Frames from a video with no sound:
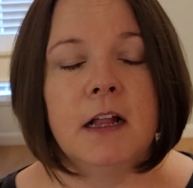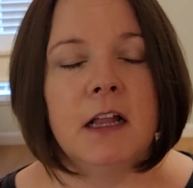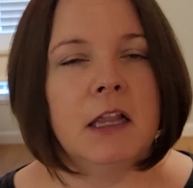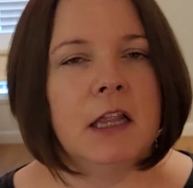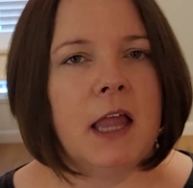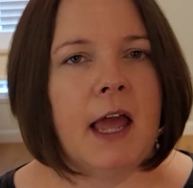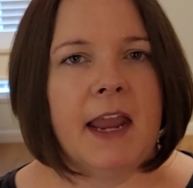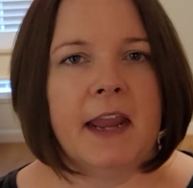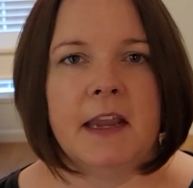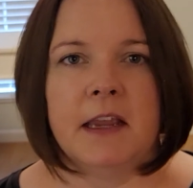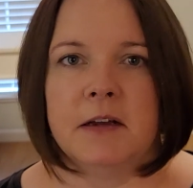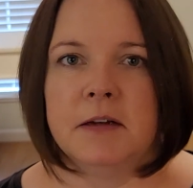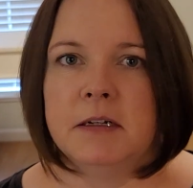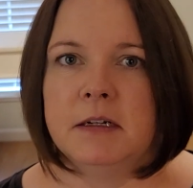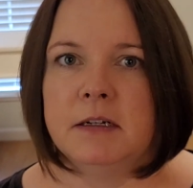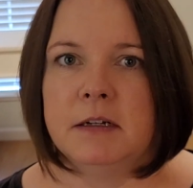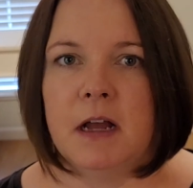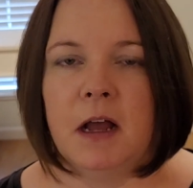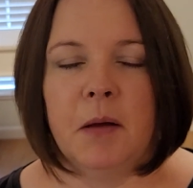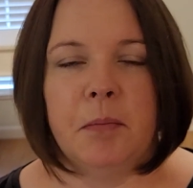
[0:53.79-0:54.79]
like
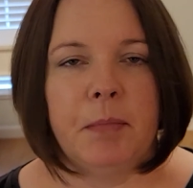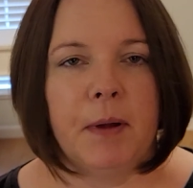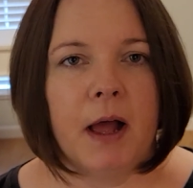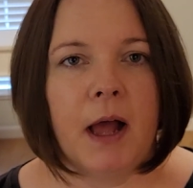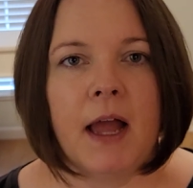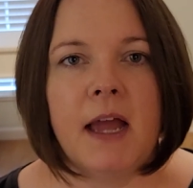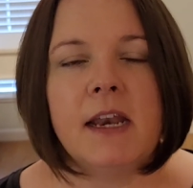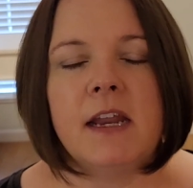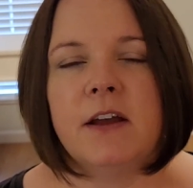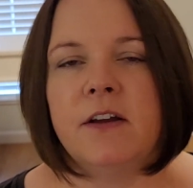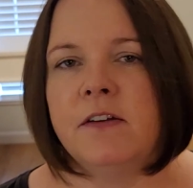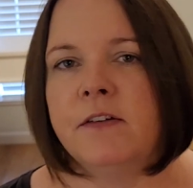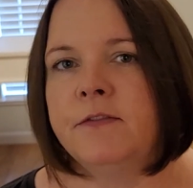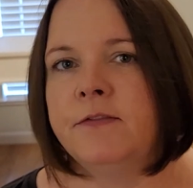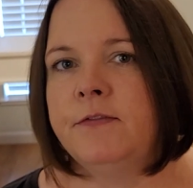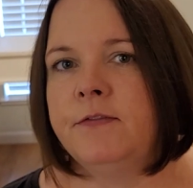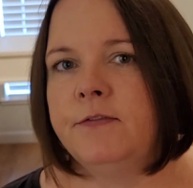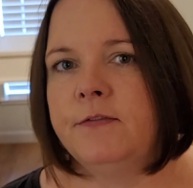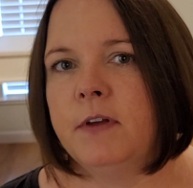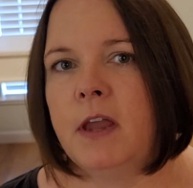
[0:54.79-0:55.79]
a pot of
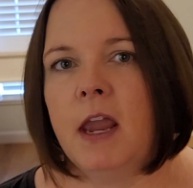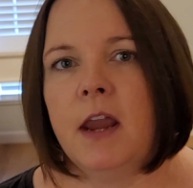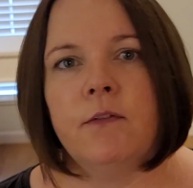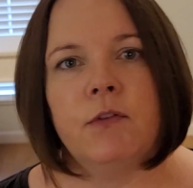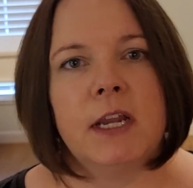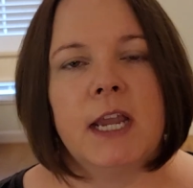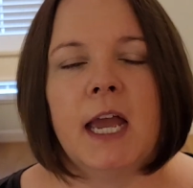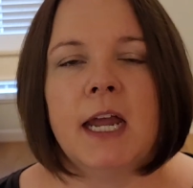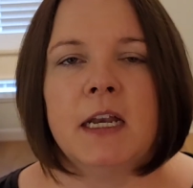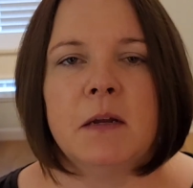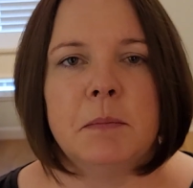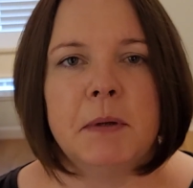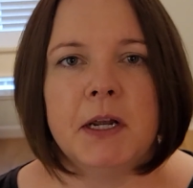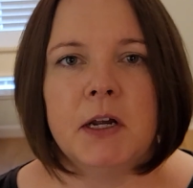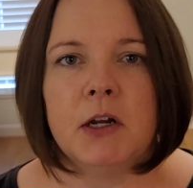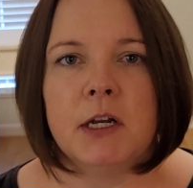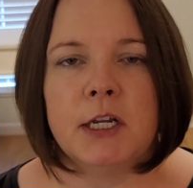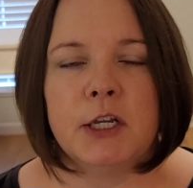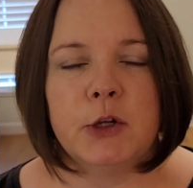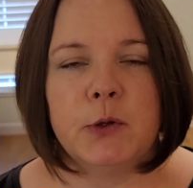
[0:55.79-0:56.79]
every kind of
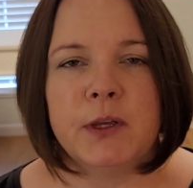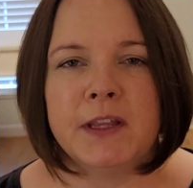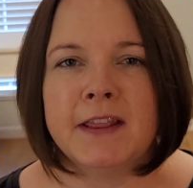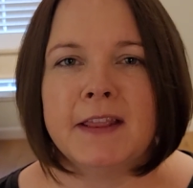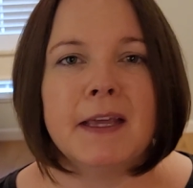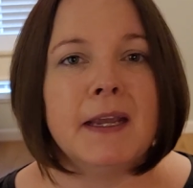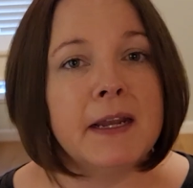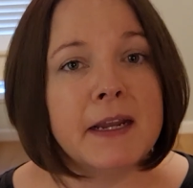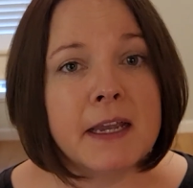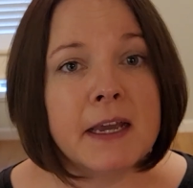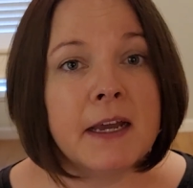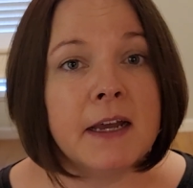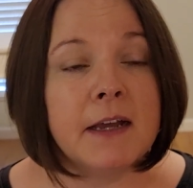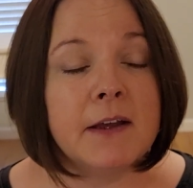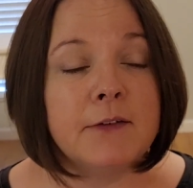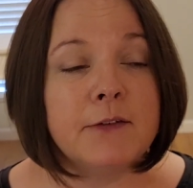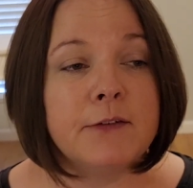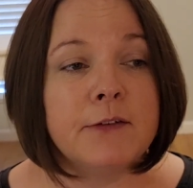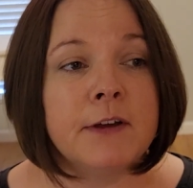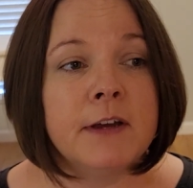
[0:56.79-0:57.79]
berry you can think
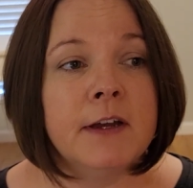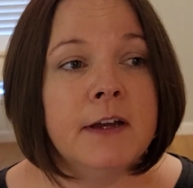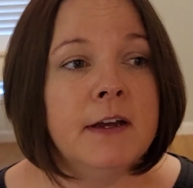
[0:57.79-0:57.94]
of.